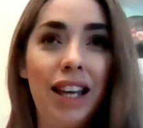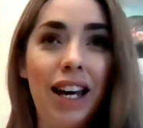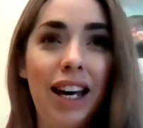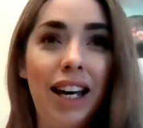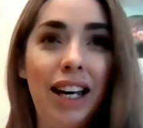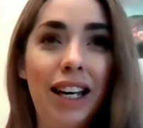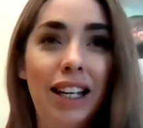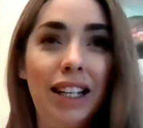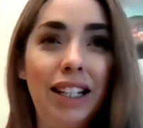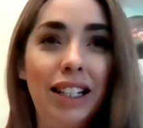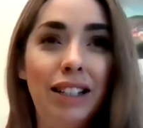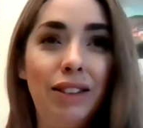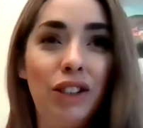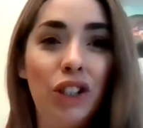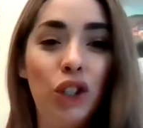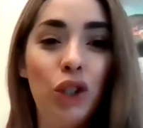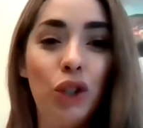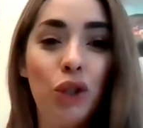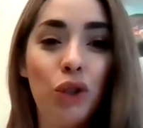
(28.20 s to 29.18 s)
They
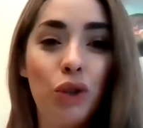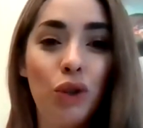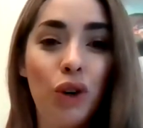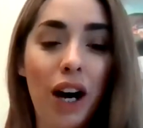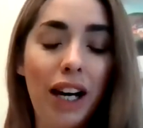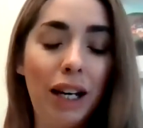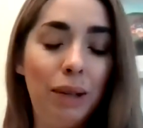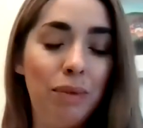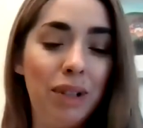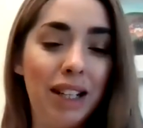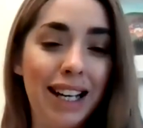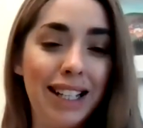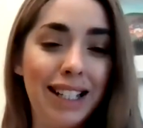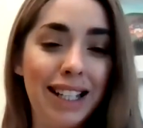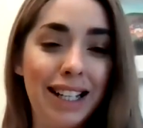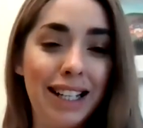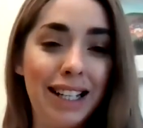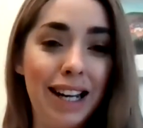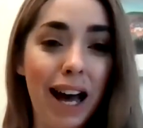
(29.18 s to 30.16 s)
described it as
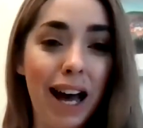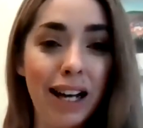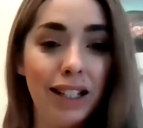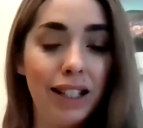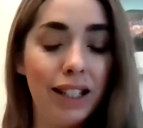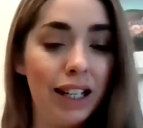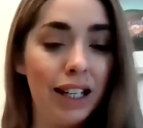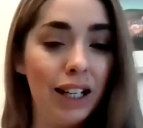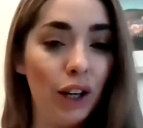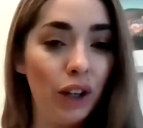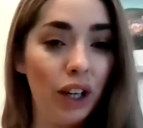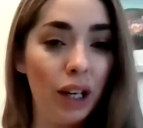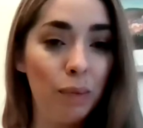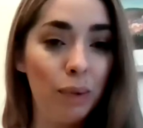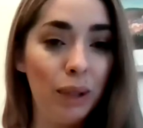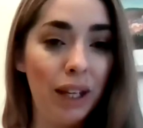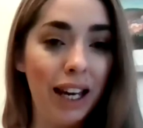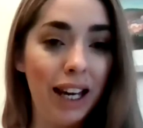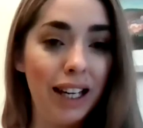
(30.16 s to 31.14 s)
a
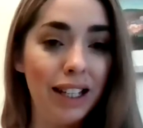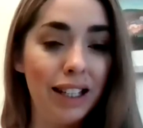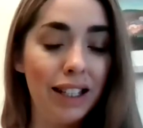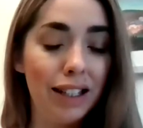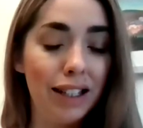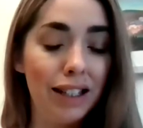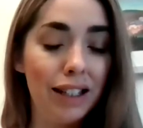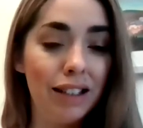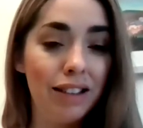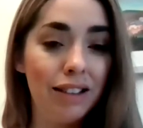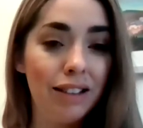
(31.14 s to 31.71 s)
nasty-looking place.